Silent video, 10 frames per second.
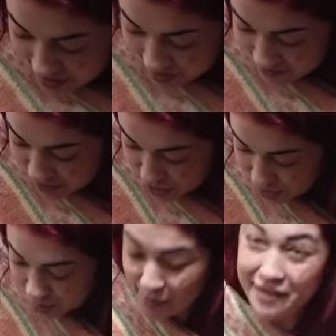even though
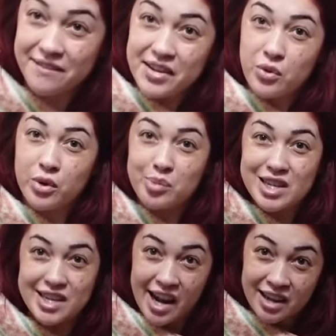like my feet would be
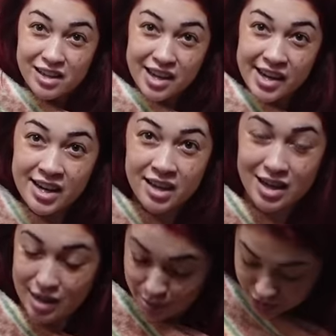dangling
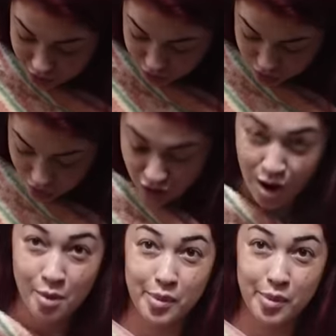because I'm a little tall.